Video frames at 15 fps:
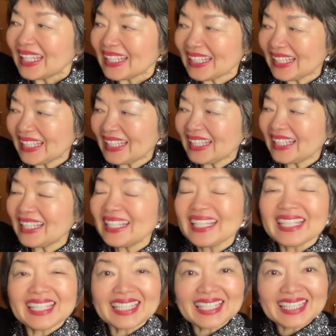I.
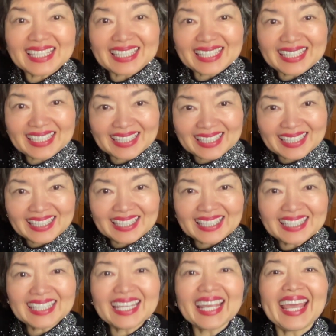
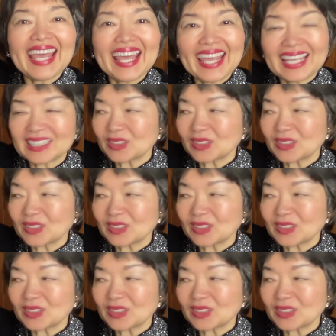I. E.